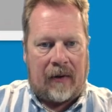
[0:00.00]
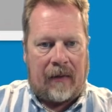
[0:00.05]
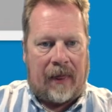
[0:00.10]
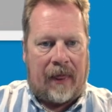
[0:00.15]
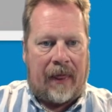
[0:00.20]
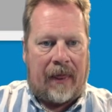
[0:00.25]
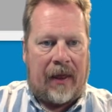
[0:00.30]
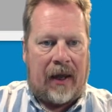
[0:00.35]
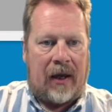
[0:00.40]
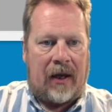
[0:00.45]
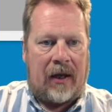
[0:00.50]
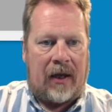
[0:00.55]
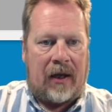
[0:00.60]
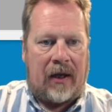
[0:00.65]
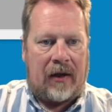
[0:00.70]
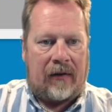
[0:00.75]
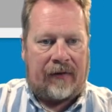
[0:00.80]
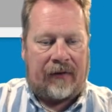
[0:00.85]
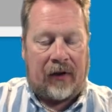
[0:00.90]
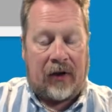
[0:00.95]

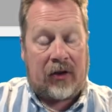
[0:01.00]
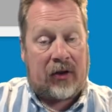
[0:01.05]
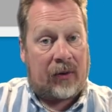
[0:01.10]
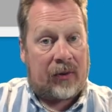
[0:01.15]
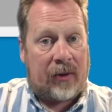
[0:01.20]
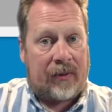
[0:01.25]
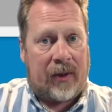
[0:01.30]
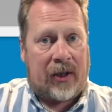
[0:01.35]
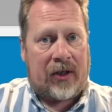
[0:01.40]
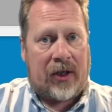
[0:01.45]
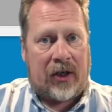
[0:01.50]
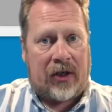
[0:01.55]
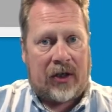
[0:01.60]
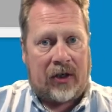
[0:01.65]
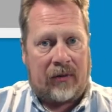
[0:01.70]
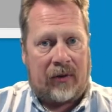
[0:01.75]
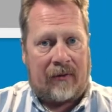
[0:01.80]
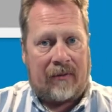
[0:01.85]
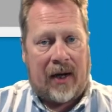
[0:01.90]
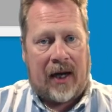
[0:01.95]
the first optimization that
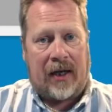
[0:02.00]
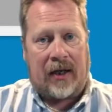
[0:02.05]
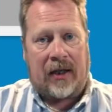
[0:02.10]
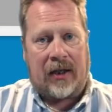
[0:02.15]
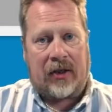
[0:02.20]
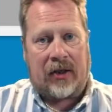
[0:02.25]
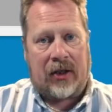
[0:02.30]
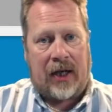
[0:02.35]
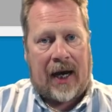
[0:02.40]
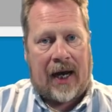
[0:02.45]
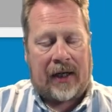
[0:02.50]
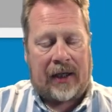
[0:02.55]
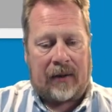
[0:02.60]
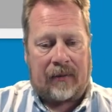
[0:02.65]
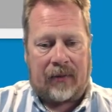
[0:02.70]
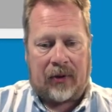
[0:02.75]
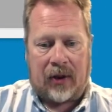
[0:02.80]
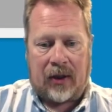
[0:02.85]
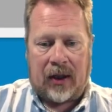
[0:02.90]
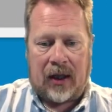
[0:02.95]
we made is to adding
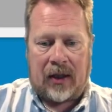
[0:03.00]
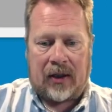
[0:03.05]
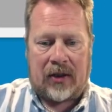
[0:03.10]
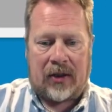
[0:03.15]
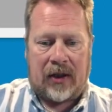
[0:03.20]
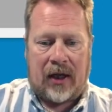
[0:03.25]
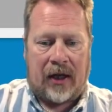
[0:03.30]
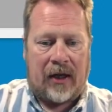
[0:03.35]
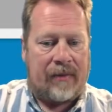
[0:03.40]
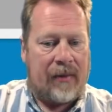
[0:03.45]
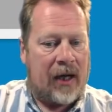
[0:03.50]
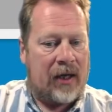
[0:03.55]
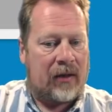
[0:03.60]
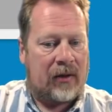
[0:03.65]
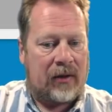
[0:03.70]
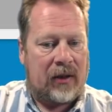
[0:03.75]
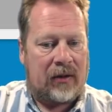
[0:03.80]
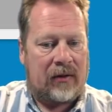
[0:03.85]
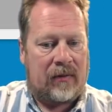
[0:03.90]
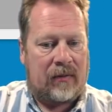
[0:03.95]
products. Now, you may
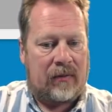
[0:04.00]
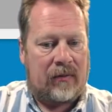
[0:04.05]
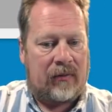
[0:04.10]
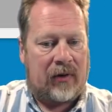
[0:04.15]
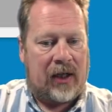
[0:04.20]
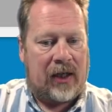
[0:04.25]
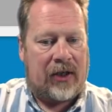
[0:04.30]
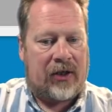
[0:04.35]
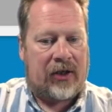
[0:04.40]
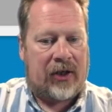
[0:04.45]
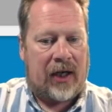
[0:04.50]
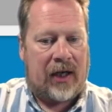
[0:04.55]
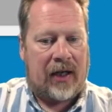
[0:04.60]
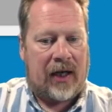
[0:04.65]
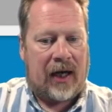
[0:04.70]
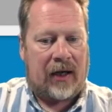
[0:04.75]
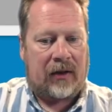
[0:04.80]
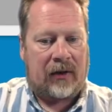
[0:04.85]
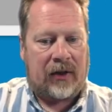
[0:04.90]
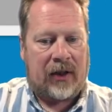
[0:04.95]
not really see
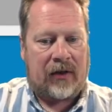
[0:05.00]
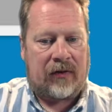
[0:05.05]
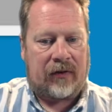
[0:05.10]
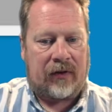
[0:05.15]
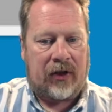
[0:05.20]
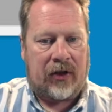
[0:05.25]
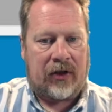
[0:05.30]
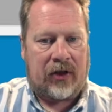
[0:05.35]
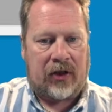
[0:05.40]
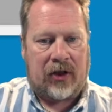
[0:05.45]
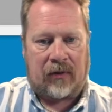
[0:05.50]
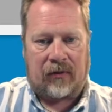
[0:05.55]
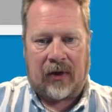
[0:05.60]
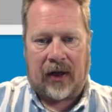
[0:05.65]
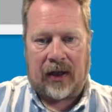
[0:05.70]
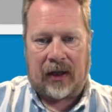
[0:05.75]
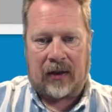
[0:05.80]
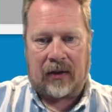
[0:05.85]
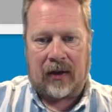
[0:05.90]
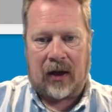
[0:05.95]
that on this version because I'm
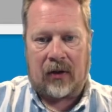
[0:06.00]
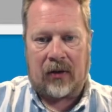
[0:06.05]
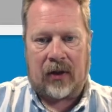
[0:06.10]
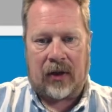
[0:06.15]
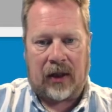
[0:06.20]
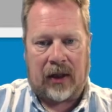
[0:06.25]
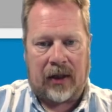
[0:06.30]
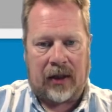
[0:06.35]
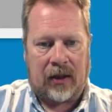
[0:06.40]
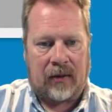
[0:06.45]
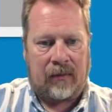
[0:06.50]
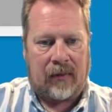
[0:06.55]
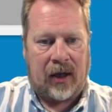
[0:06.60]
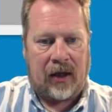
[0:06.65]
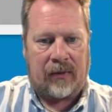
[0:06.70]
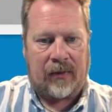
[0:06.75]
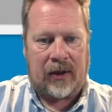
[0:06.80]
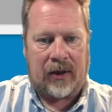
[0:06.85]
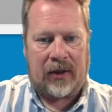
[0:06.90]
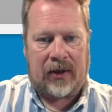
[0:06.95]
running locally at the
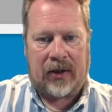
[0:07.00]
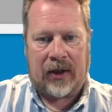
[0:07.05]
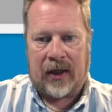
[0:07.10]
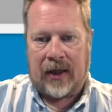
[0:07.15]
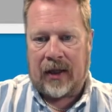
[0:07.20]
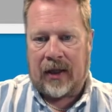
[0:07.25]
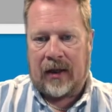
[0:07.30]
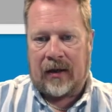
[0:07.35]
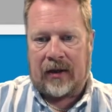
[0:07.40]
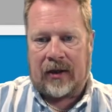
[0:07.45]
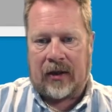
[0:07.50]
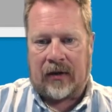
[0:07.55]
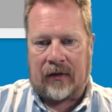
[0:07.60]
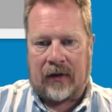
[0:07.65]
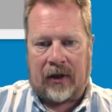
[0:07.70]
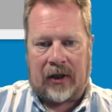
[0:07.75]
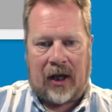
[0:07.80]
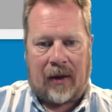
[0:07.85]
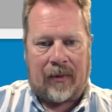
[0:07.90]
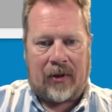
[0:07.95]
moment, just for
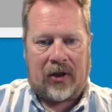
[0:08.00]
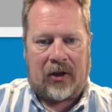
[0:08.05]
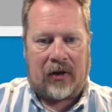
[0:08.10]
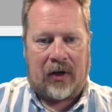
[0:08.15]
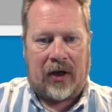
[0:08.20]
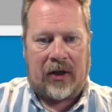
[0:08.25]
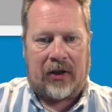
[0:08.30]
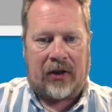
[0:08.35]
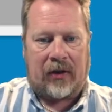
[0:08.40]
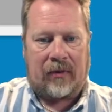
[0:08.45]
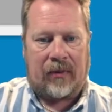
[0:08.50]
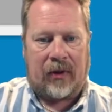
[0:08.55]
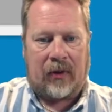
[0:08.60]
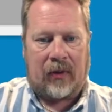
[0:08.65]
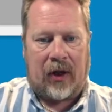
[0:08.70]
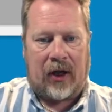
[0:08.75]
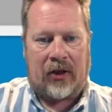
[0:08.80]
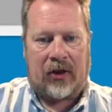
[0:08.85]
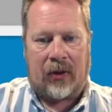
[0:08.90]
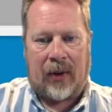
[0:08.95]
the demonstration. But
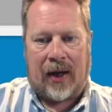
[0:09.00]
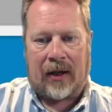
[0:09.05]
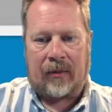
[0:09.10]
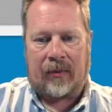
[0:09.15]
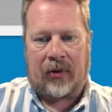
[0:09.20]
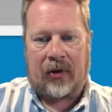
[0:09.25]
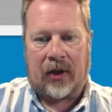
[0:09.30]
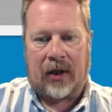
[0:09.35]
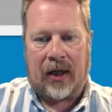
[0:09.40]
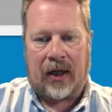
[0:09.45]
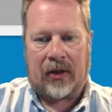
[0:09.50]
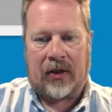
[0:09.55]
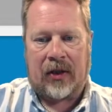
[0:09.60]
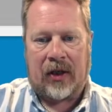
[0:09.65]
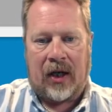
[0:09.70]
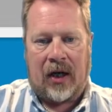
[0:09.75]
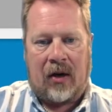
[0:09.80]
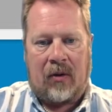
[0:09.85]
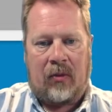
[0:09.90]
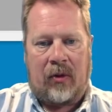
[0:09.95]
as you add a product,
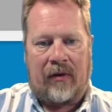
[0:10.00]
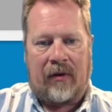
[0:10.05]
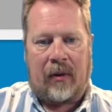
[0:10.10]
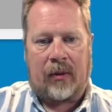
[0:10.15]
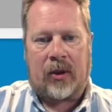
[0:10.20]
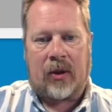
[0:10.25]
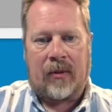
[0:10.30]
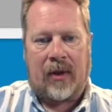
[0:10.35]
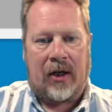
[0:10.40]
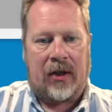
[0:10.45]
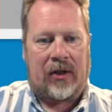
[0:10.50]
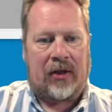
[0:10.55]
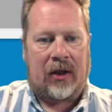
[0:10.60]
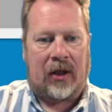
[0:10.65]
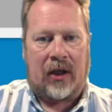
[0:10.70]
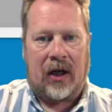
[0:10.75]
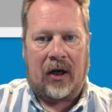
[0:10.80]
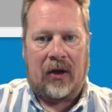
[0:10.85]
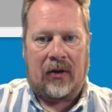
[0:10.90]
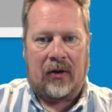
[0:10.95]
we've optimized the
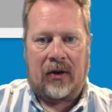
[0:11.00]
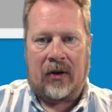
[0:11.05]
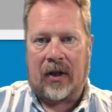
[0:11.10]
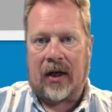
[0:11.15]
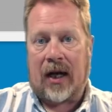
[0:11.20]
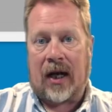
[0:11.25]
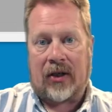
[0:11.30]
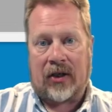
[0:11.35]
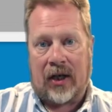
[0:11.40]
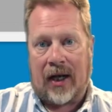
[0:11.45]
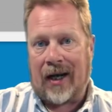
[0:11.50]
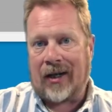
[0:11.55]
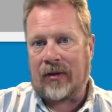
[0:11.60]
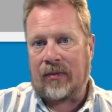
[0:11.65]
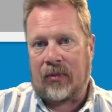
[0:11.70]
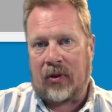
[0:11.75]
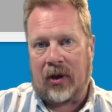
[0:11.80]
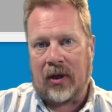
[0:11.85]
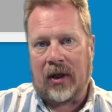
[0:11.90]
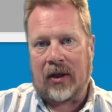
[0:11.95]
code that actually adds
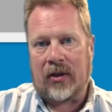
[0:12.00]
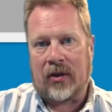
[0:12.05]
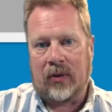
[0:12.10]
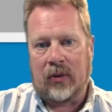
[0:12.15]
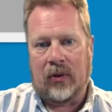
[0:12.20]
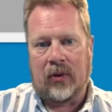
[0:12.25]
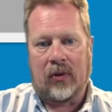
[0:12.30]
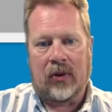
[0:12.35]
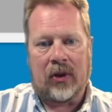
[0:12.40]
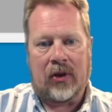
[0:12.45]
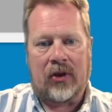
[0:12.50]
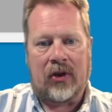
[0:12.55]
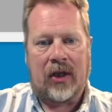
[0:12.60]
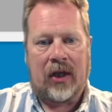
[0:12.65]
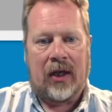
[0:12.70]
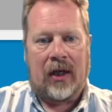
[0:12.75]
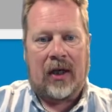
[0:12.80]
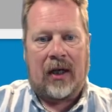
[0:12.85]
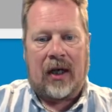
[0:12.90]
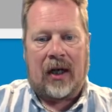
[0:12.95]
products to orders.
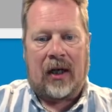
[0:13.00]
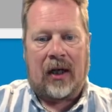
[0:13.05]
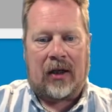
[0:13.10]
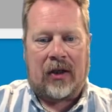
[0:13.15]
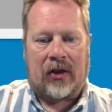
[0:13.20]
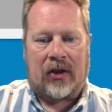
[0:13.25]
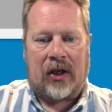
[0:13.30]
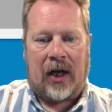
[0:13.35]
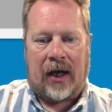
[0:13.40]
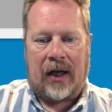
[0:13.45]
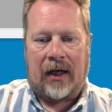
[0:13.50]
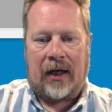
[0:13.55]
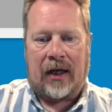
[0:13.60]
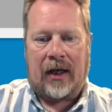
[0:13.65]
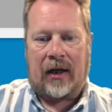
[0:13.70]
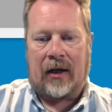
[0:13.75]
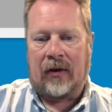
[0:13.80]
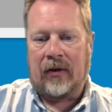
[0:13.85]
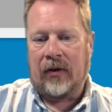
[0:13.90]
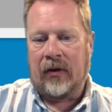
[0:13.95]
And like I say,
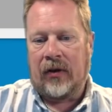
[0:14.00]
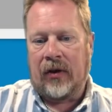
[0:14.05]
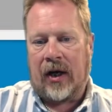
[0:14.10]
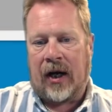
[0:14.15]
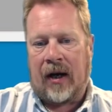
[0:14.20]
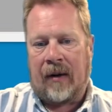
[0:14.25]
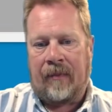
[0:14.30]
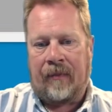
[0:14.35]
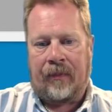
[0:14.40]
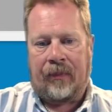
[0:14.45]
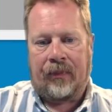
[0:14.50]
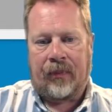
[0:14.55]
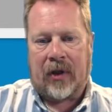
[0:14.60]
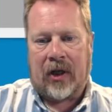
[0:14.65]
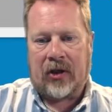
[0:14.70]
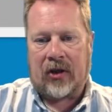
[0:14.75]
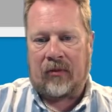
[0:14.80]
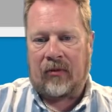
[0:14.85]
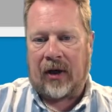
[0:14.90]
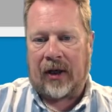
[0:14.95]

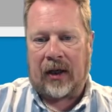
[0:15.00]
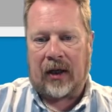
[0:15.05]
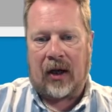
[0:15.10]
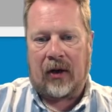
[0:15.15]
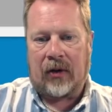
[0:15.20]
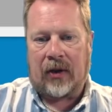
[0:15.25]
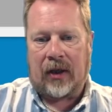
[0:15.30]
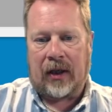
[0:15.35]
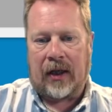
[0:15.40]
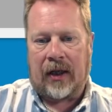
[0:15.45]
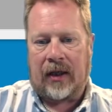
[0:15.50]
because I'm running locally,